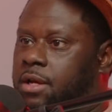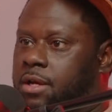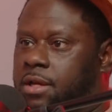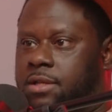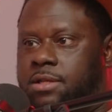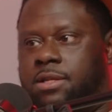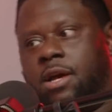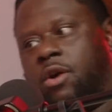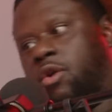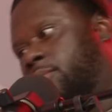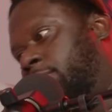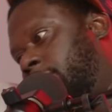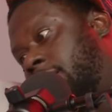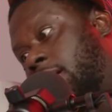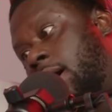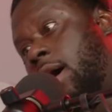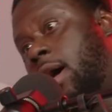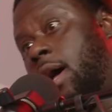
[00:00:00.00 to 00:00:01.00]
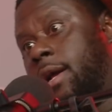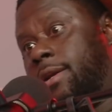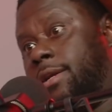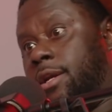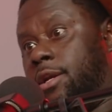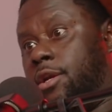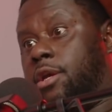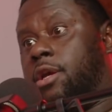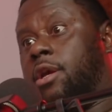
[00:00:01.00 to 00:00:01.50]
It's not gonna be nah, I
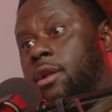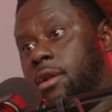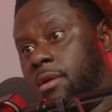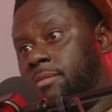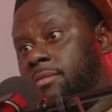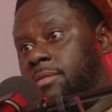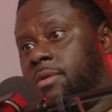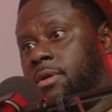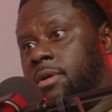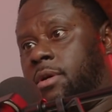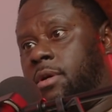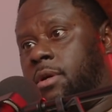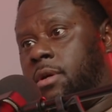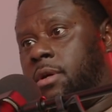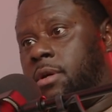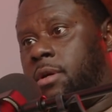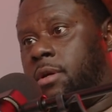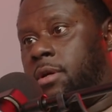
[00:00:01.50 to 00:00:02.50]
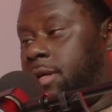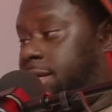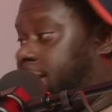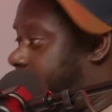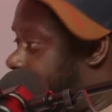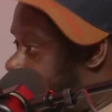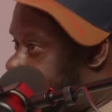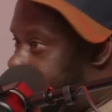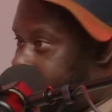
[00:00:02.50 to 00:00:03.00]
didn't kill him.
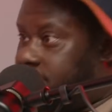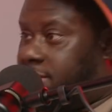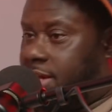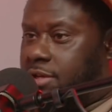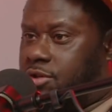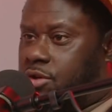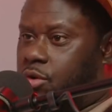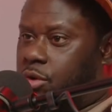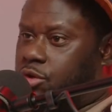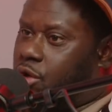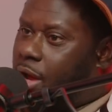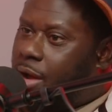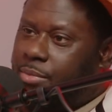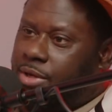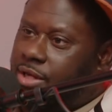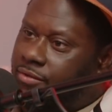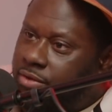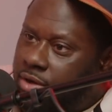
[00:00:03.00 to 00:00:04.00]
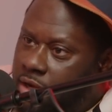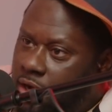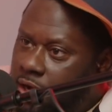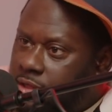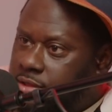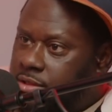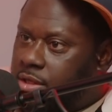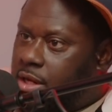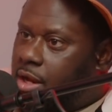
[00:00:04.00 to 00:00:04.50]
Yes is yes. No, so I believe in
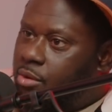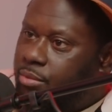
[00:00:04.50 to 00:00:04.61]
honesty. I don't